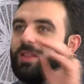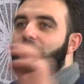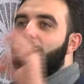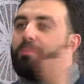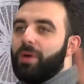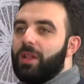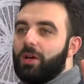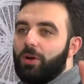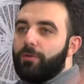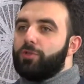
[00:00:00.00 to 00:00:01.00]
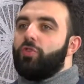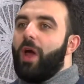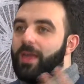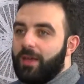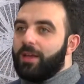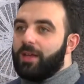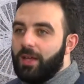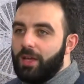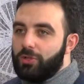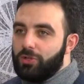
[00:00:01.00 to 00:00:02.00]
that umbrella of trying
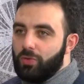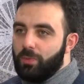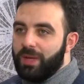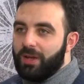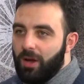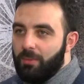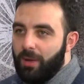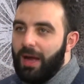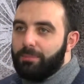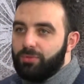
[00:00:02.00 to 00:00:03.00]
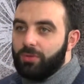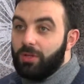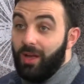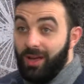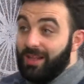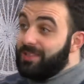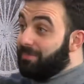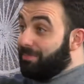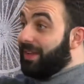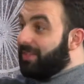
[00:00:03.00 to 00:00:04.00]
to become Abdullah. And that's a
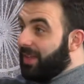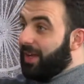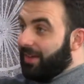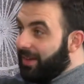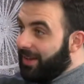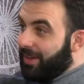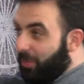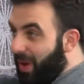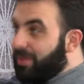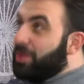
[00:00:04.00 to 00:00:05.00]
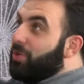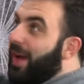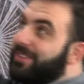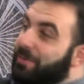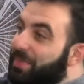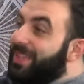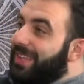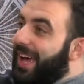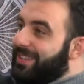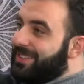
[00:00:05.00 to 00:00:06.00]
big thing. We have to try to be
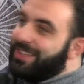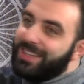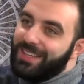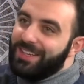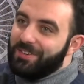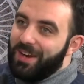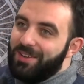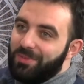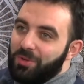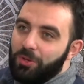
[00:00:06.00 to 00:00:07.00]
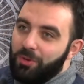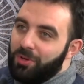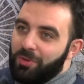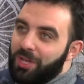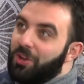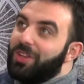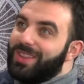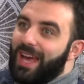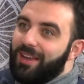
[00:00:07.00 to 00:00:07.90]
that, right? We're not that.